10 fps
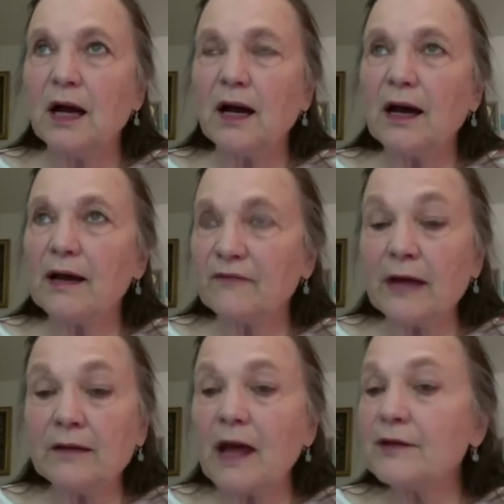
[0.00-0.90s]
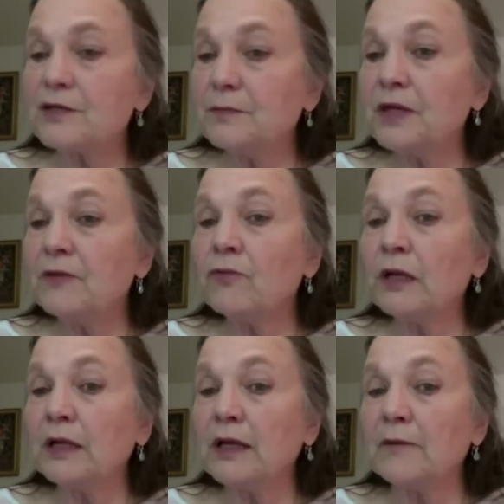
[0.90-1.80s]
I find that to be
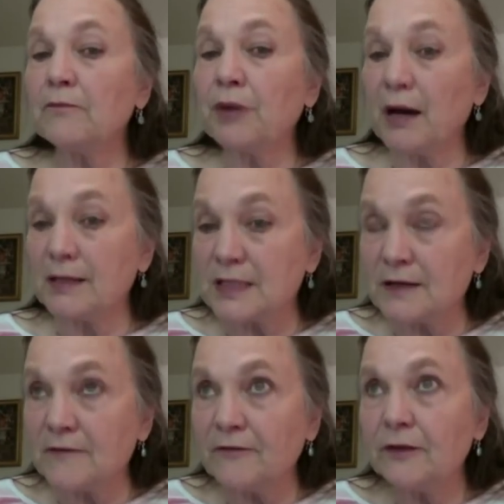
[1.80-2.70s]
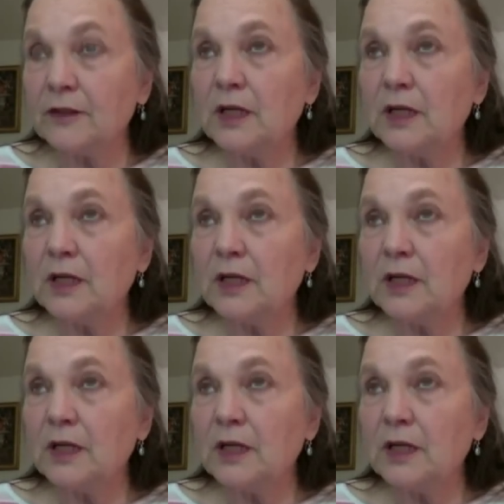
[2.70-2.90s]
really positive.